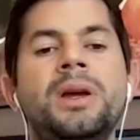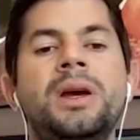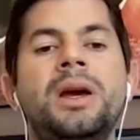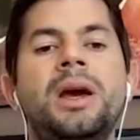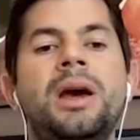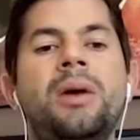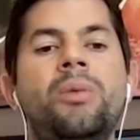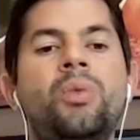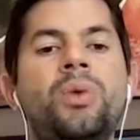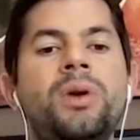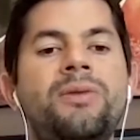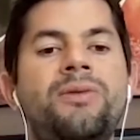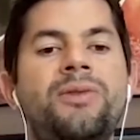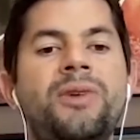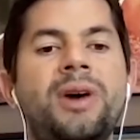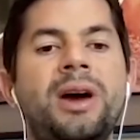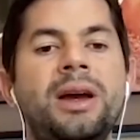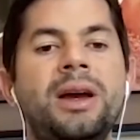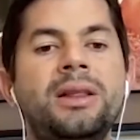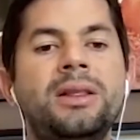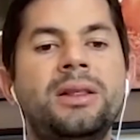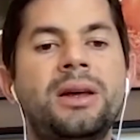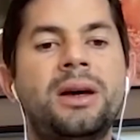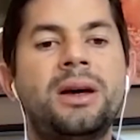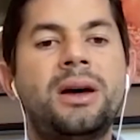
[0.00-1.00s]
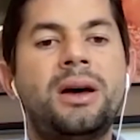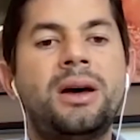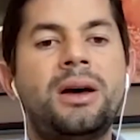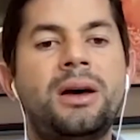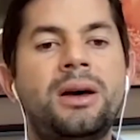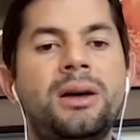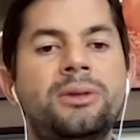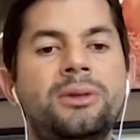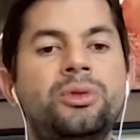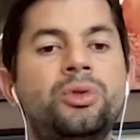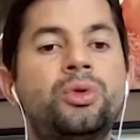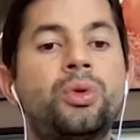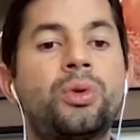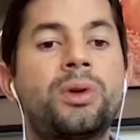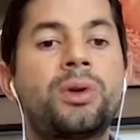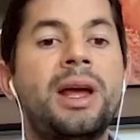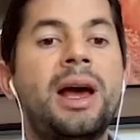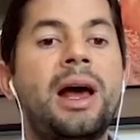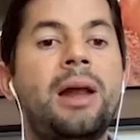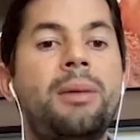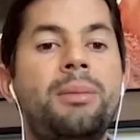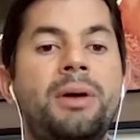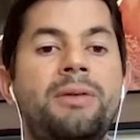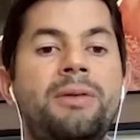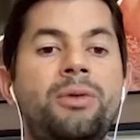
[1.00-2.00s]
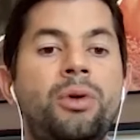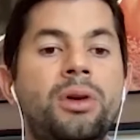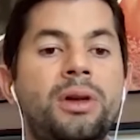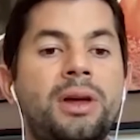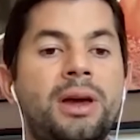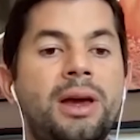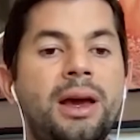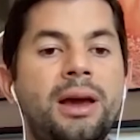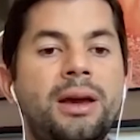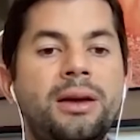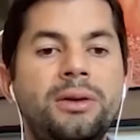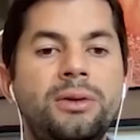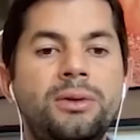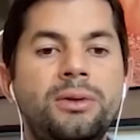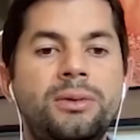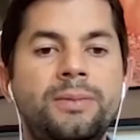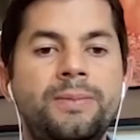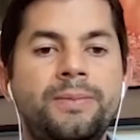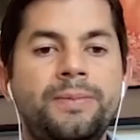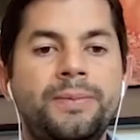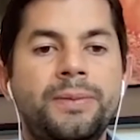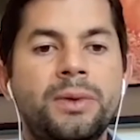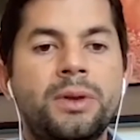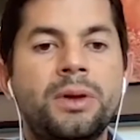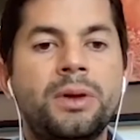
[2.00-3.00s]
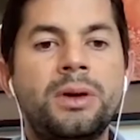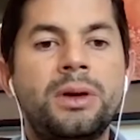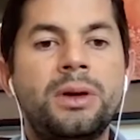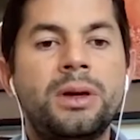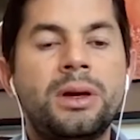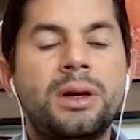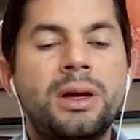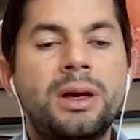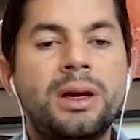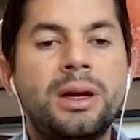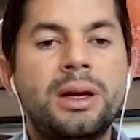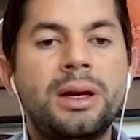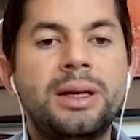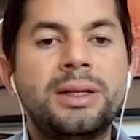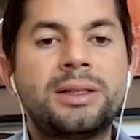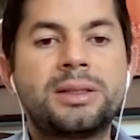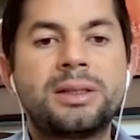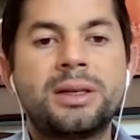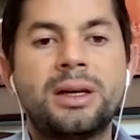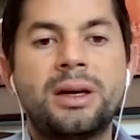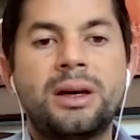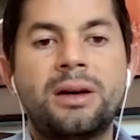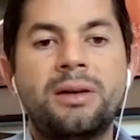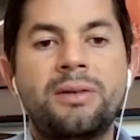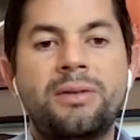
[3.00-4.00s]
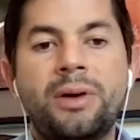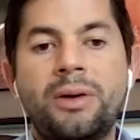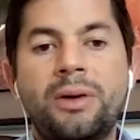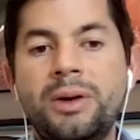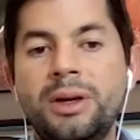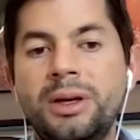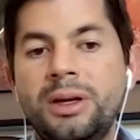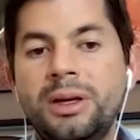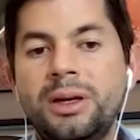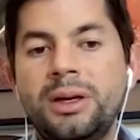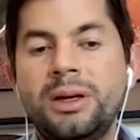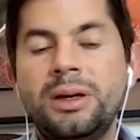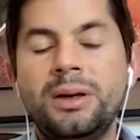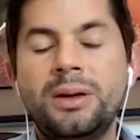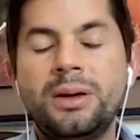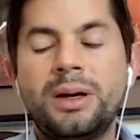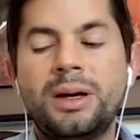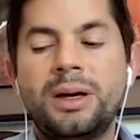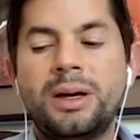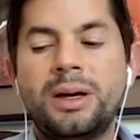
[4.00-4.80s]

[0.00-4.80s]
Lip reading: and we find the Turrialba volcano. It's a very